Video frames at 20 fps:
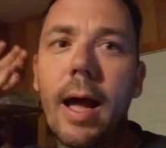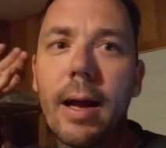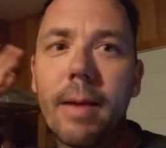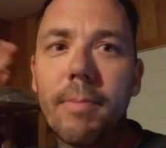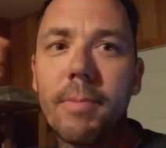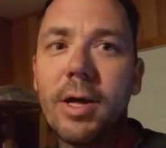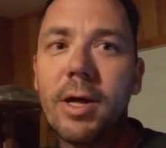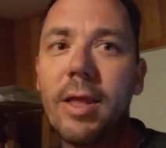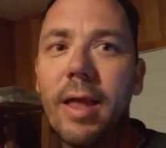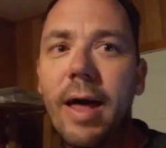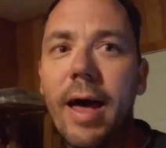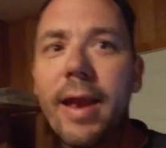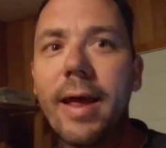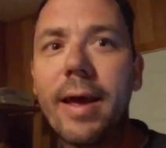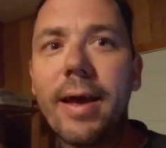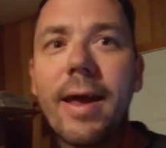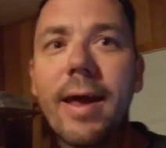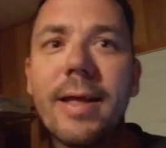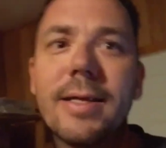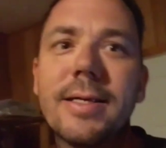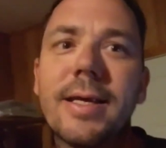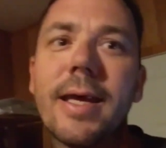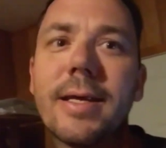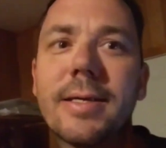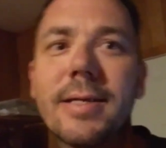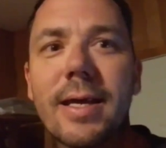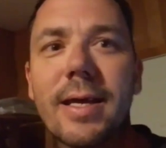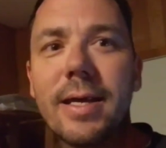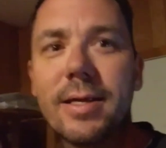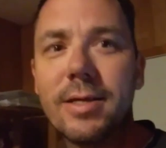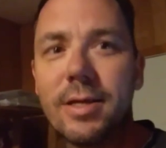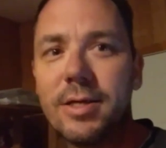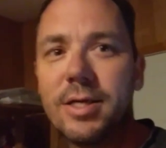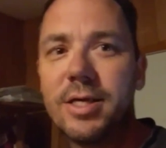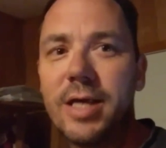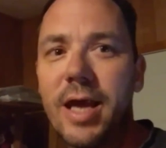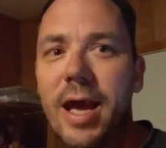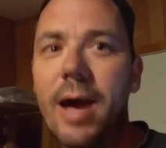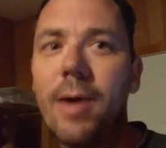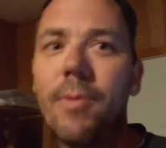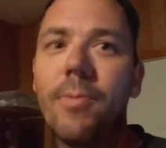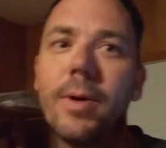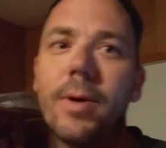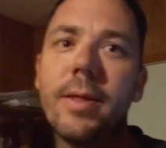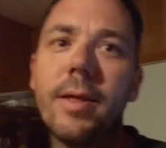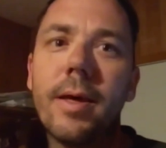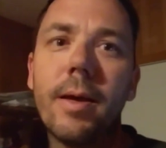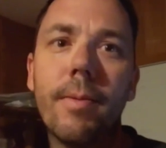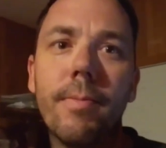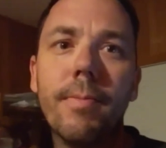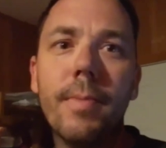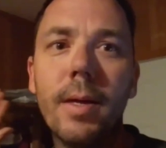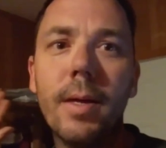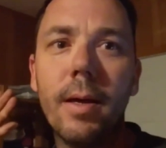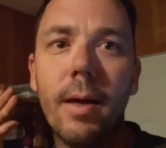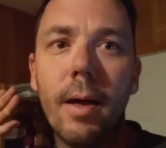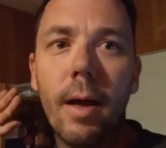I'm glad I got a chance to get to chat with him